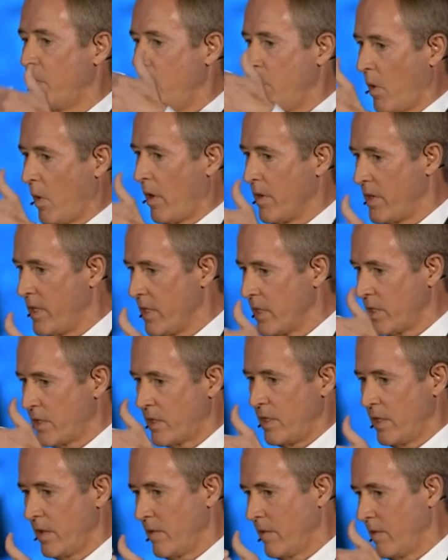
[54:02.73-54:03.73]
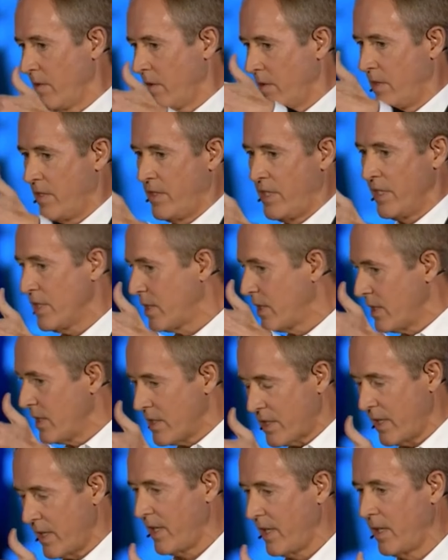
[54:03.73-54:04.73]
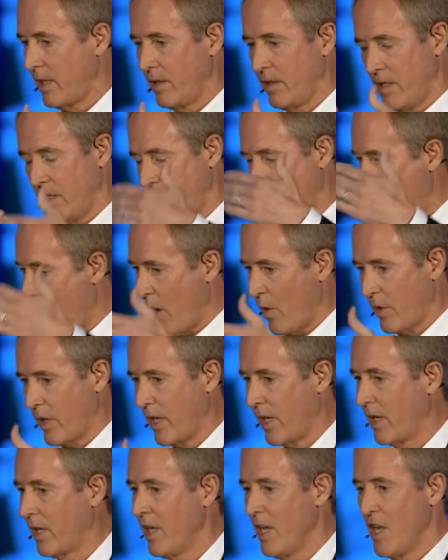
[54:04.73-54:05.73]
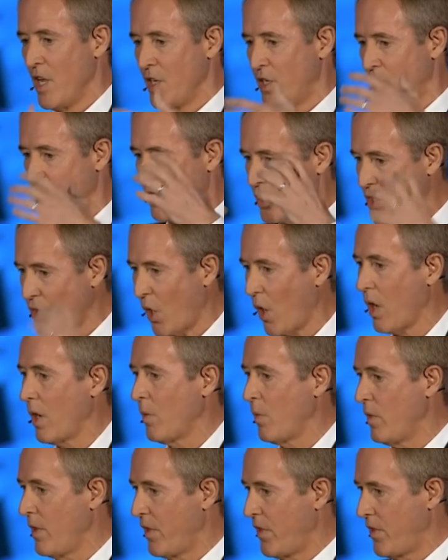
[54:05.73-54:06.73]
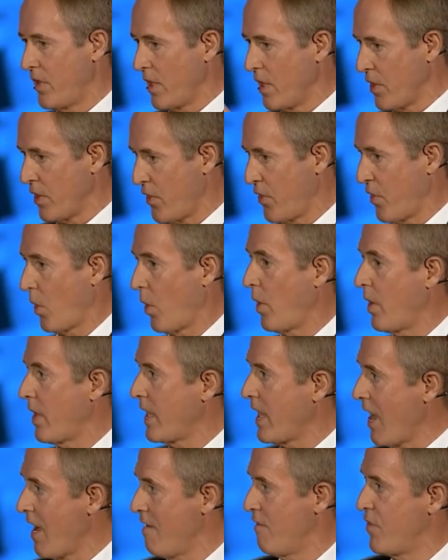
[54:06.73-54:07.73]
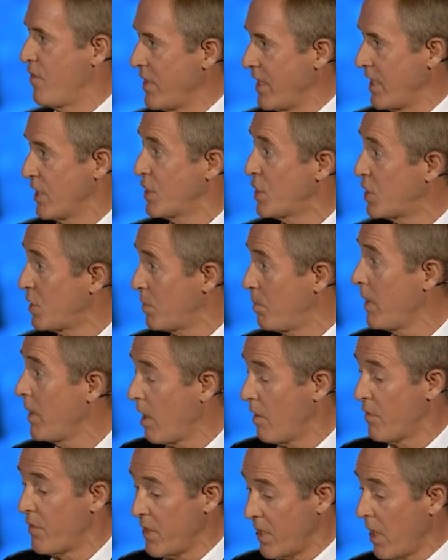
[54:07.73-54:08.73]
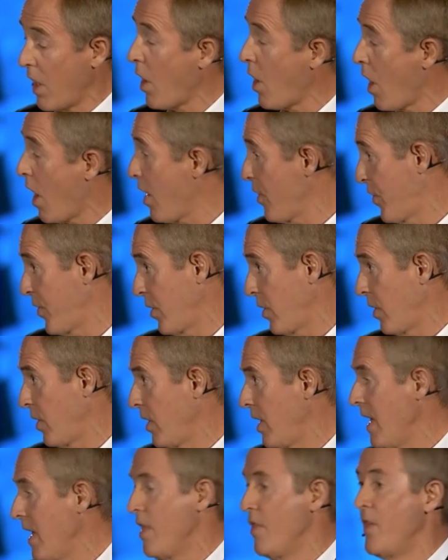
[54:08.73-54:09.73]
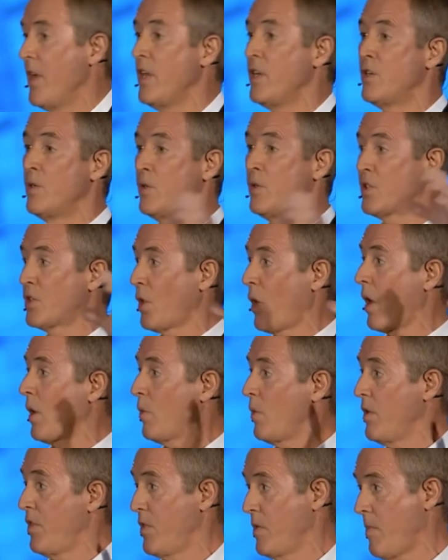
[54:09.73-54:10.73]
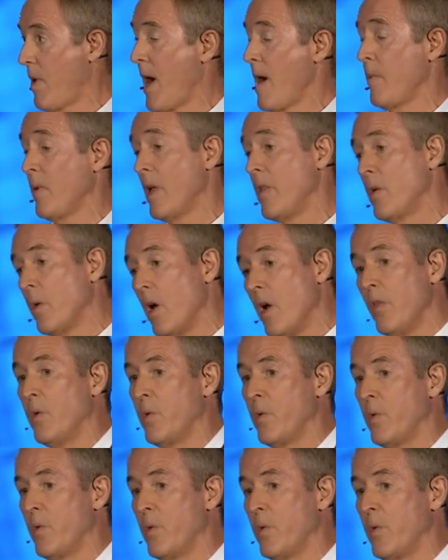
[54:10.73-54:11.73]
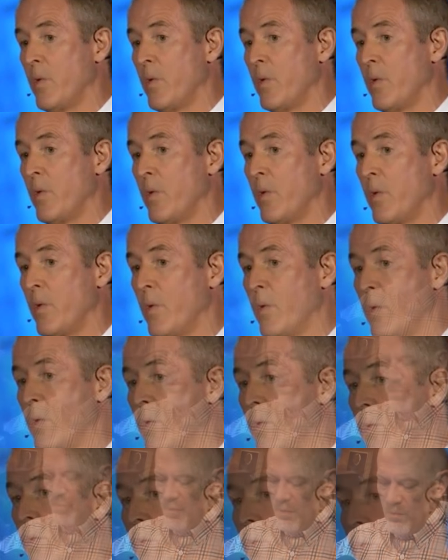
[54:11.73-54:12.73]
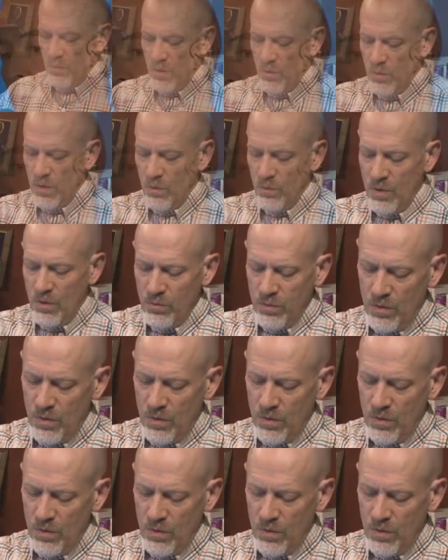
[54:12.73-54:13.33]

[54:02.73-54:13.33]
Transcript: who are distant, distancing, doubting, to start with the authority of the, of the author than to start with the Bible. And there are other reasons. Whoa, whoa, whoa, whoa, whoa, whoa, whoa, whoa, whoa,